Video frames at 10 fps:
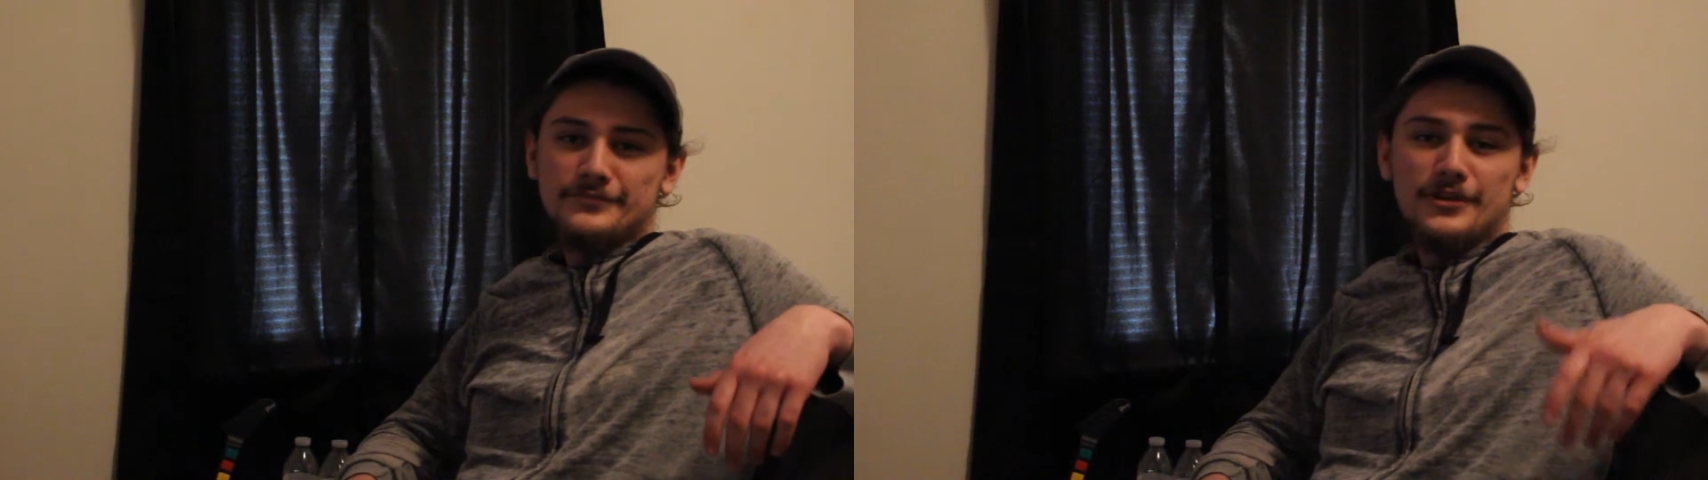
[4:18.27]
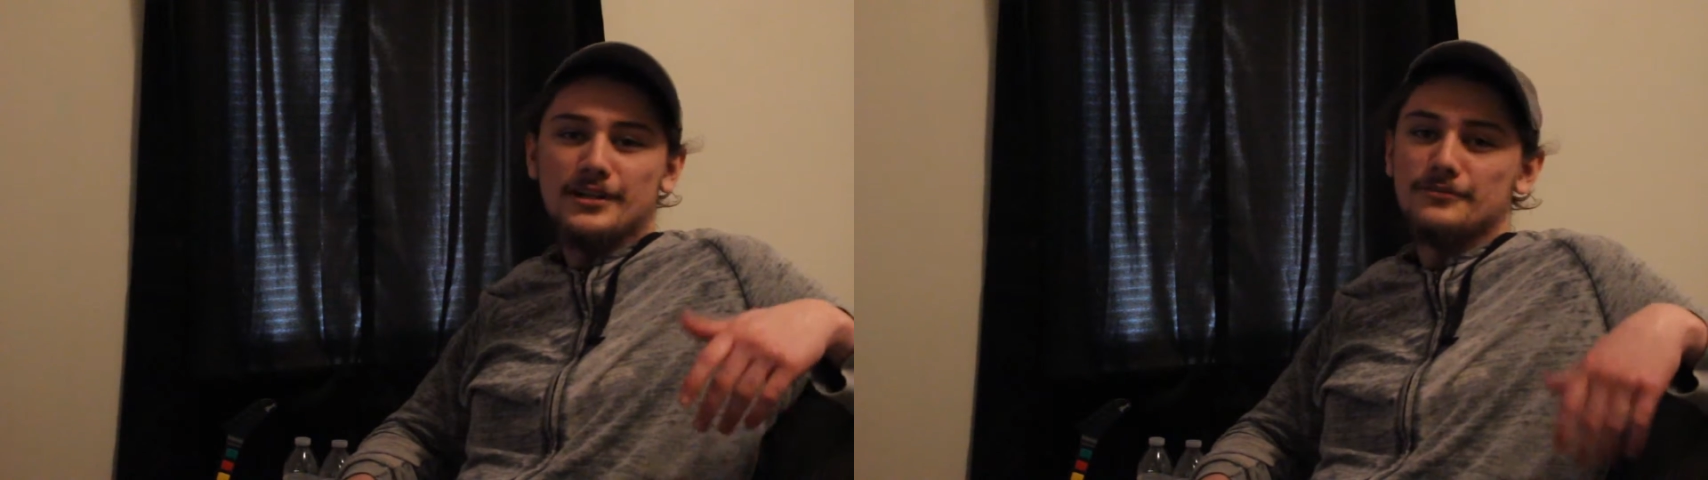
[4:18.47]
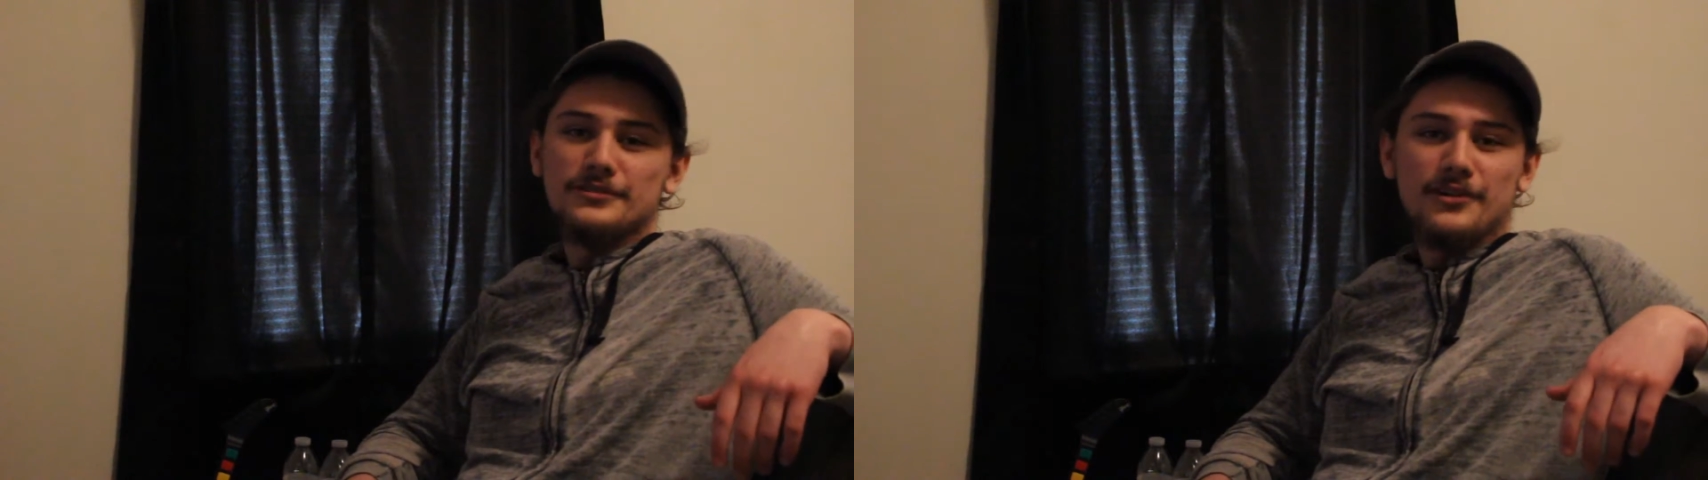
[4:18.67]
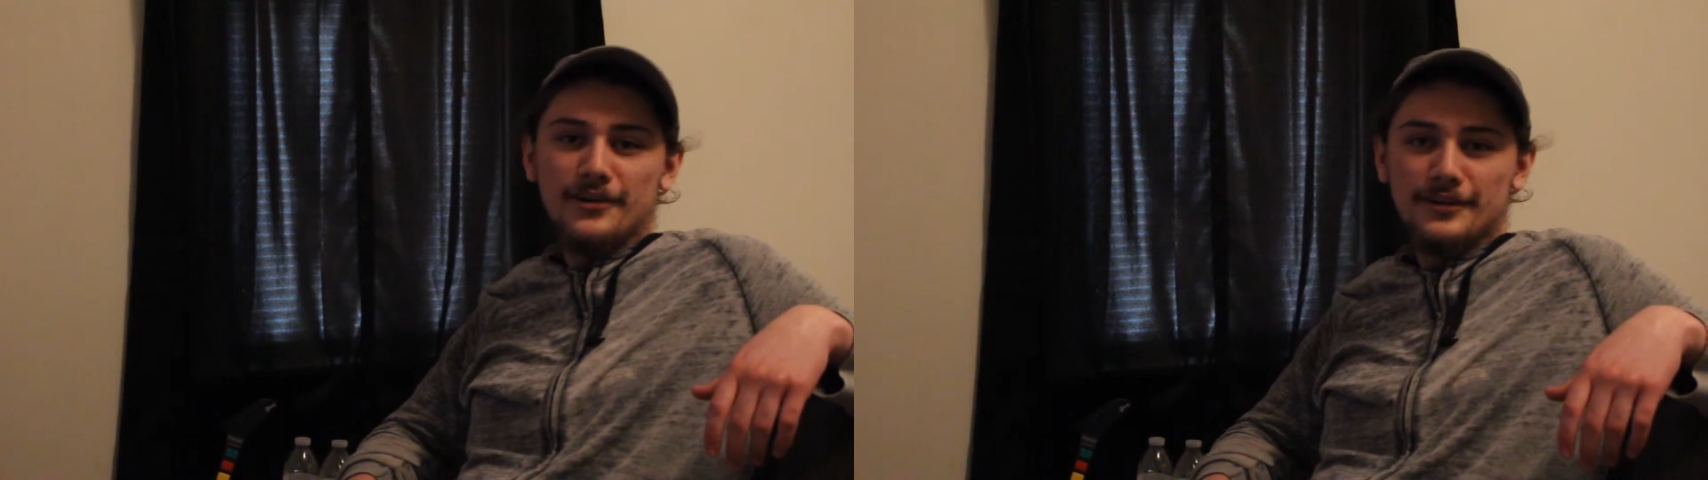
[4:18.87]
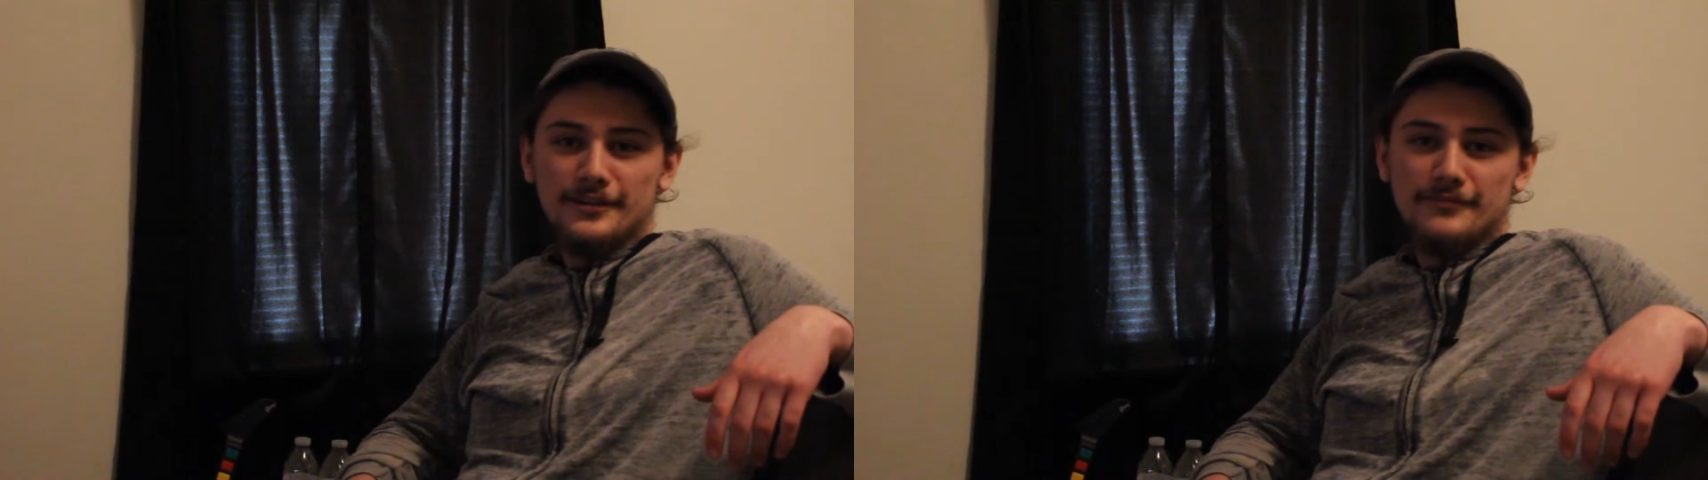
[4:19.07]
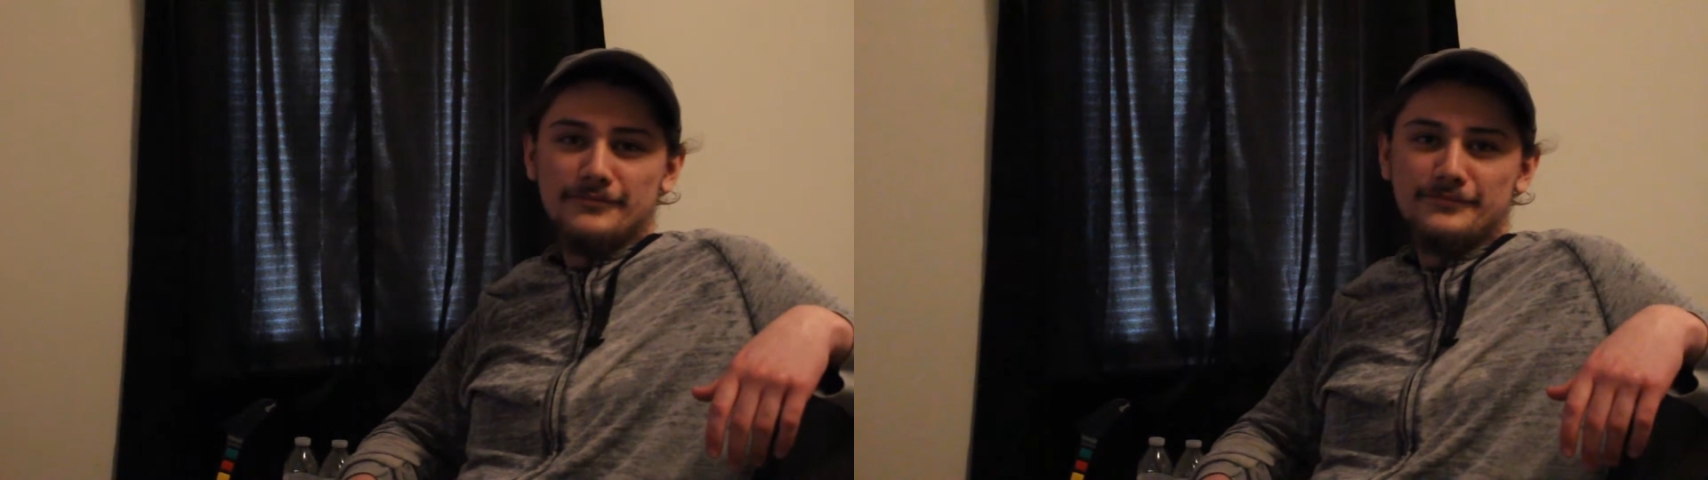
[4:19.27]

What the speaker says: fucking retarded.